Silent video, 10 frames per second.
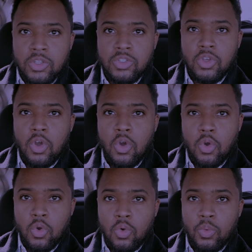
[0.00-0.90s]

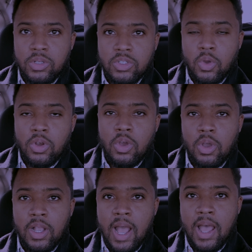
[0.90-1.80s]
So, what's going
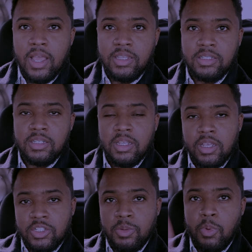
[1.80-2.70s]
on, guys?
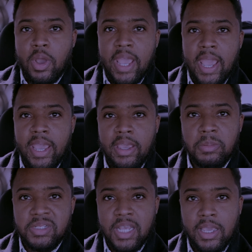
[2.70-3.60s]
It's your boy
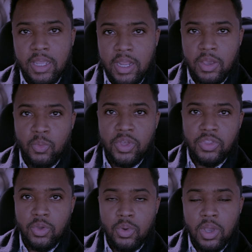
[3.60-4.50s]
Abe checking in
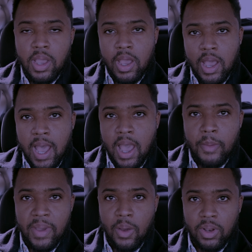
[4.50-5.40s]
with you.
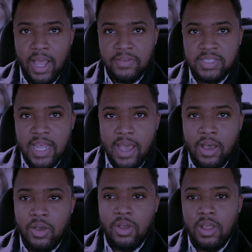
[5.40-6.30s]
Higher Power
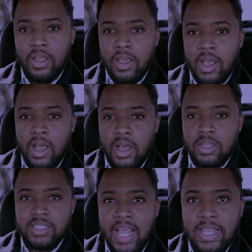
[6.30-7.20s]
Lifestyle.
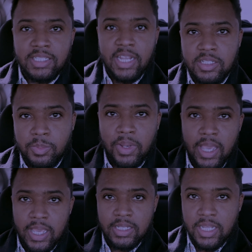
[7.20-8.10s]
Uh, slight change of
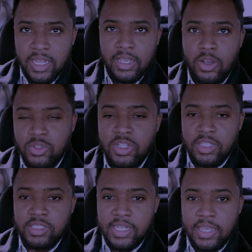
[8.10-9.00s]
plans. I didn't go to
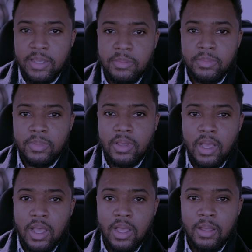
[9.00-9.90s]
the gym.
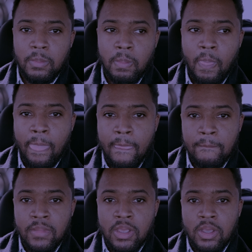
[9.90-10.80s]

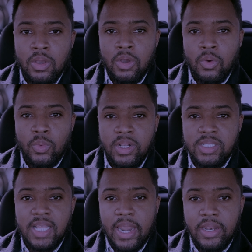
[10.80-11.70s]
Um, we
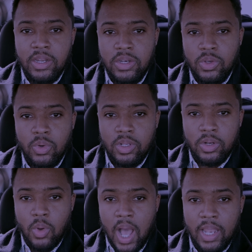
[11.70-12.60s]
decided to do a
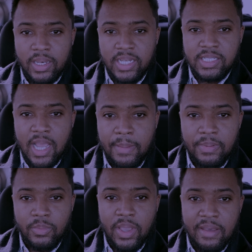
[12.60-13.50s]
little holiday
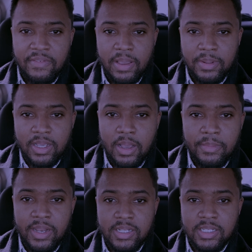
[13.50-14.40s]
shopping. We have family
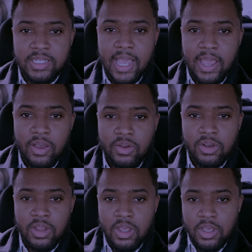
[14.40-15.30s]
coming into
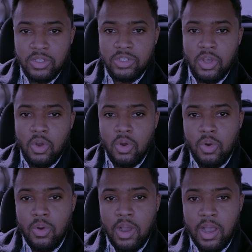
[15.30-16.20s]
town, so
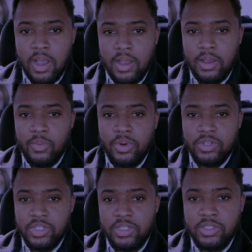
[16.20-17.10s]
uh, we're
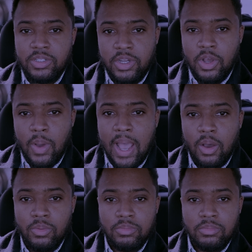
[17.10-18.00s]
just you know
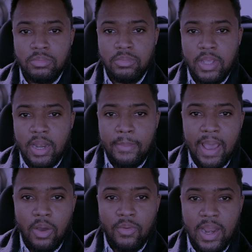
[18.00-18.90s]
out and
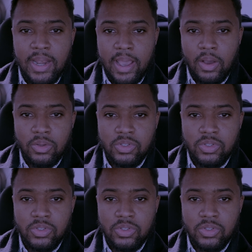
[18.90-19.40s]
about right now.